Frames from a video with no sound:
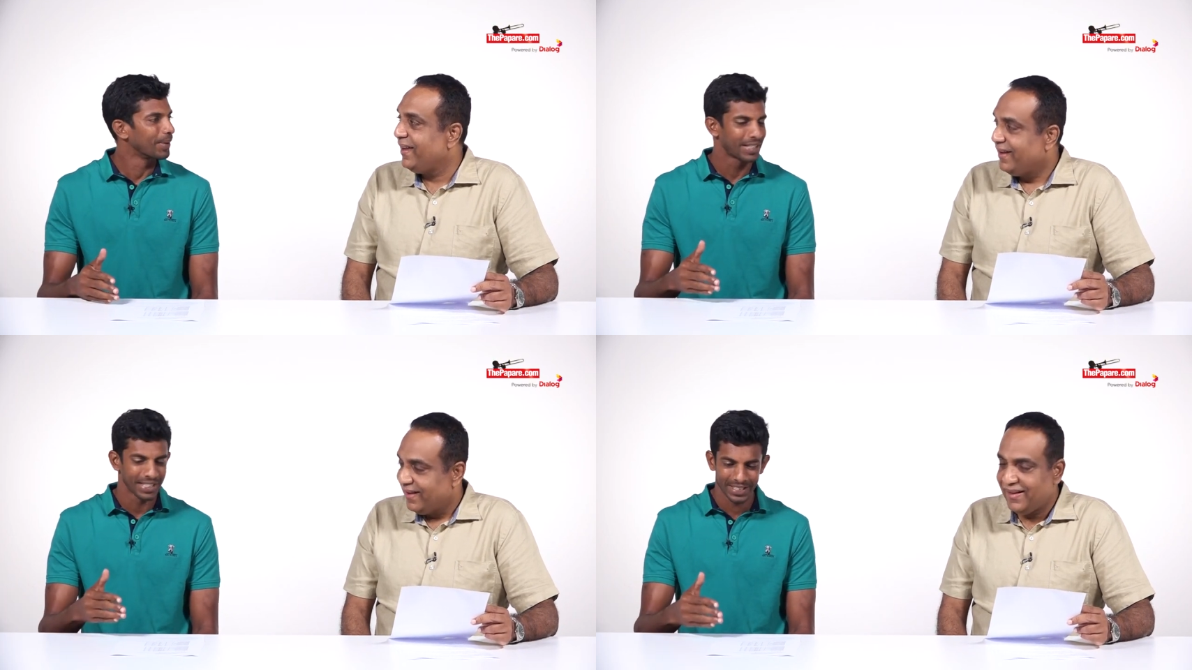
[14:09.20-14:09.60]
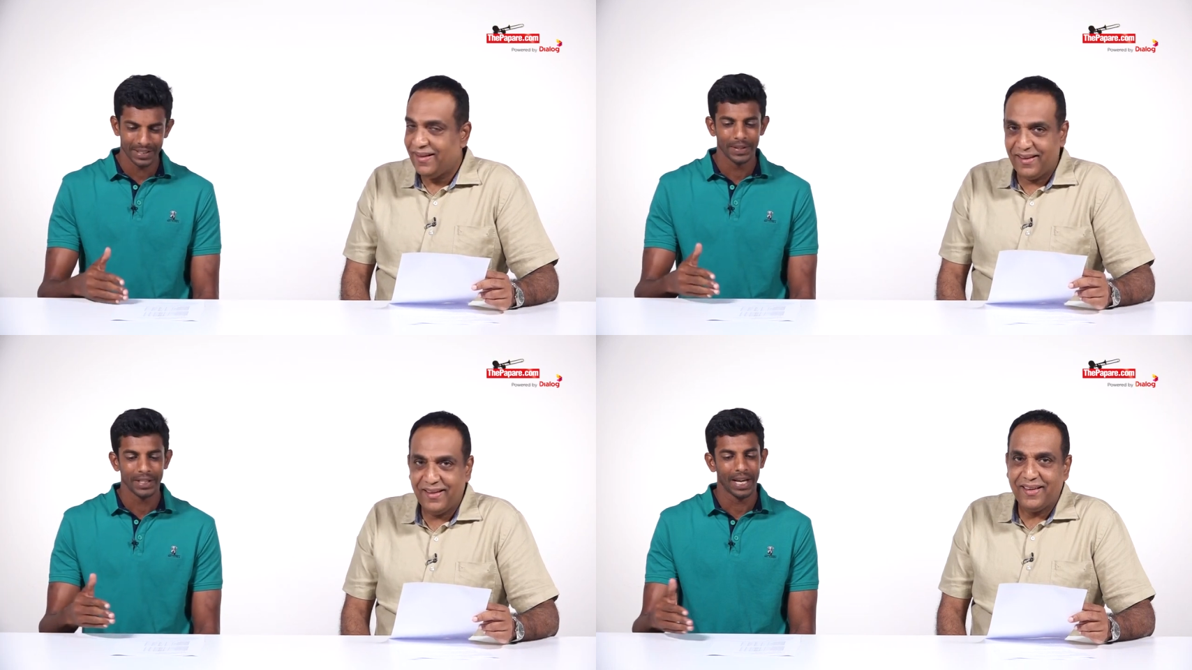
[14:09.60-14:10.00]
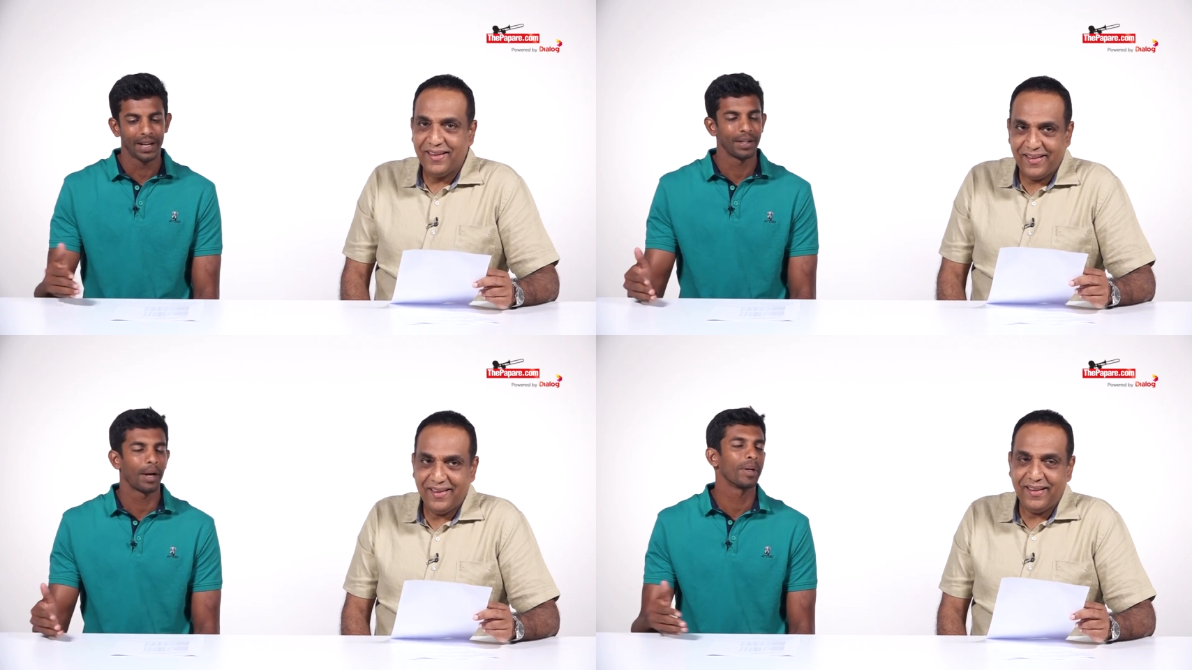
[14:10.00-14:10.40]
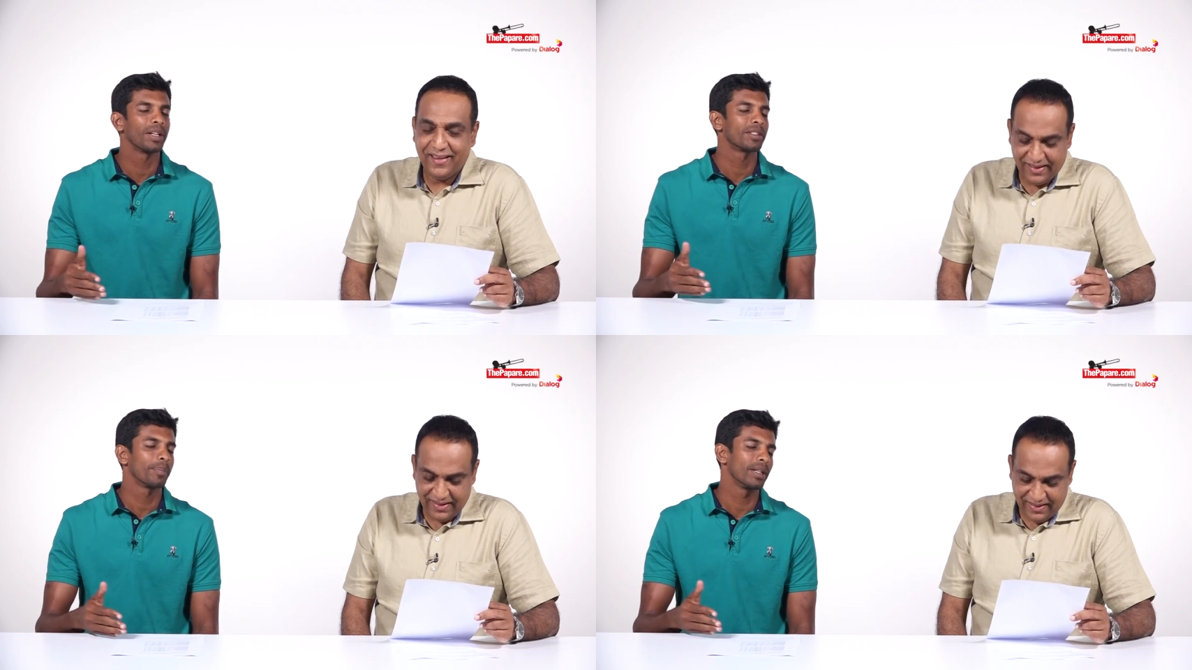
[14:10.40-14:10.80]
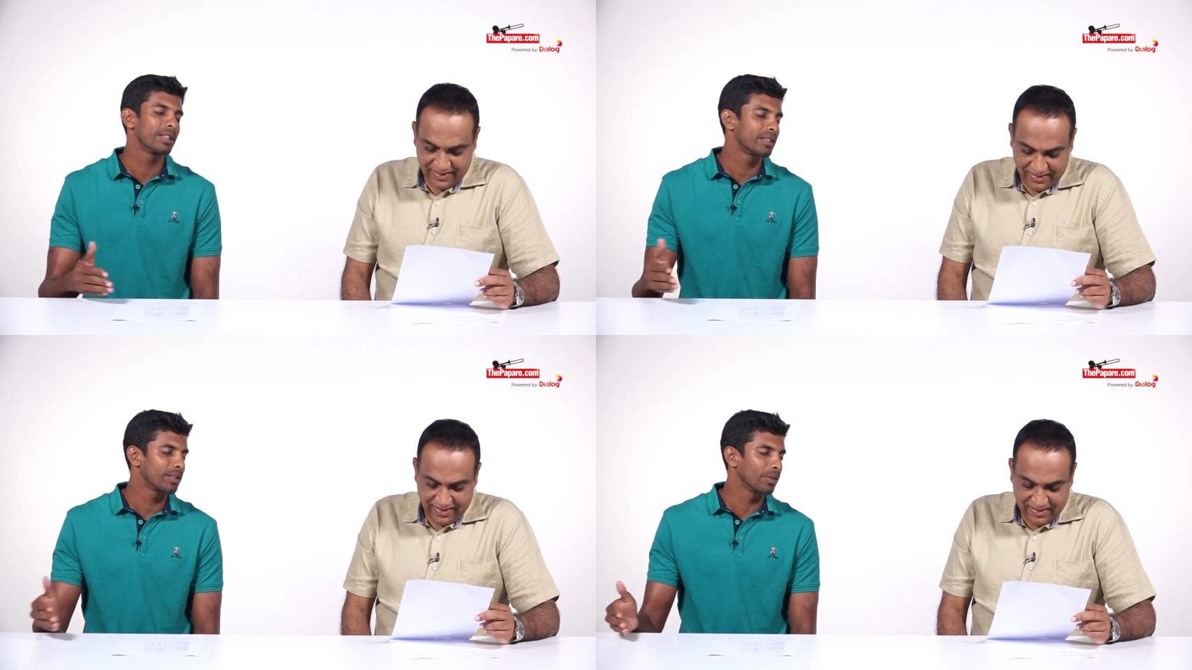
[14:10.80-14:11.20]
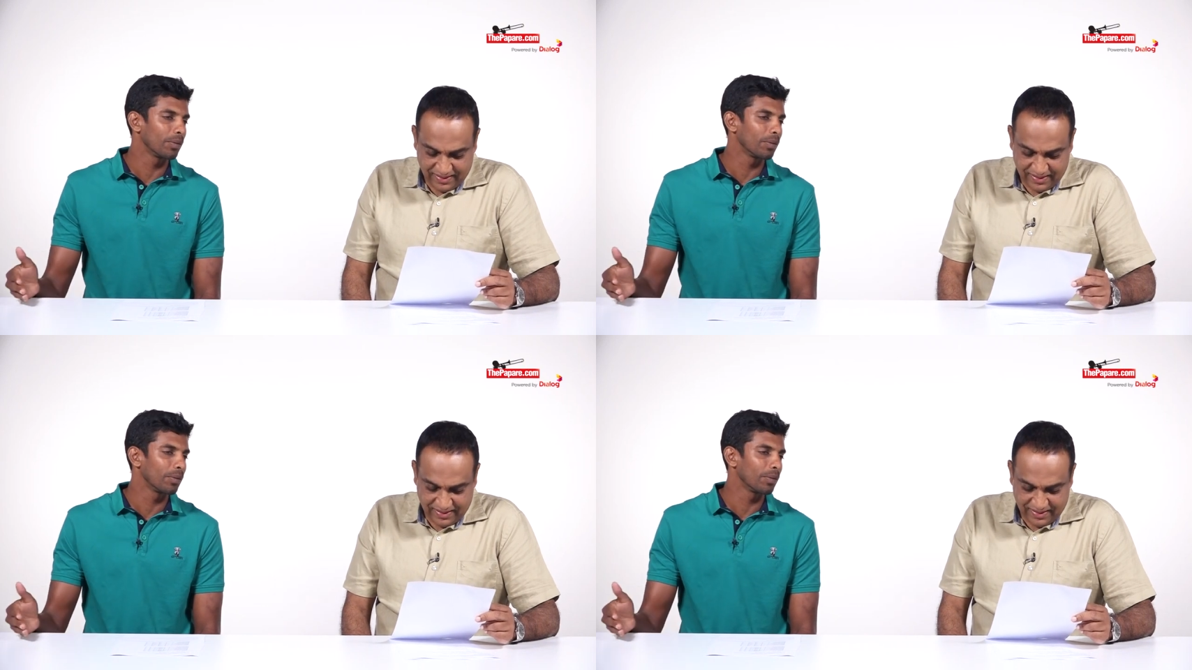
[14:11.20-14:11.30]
Speaker 1: but it's we. I mean, it's a, it's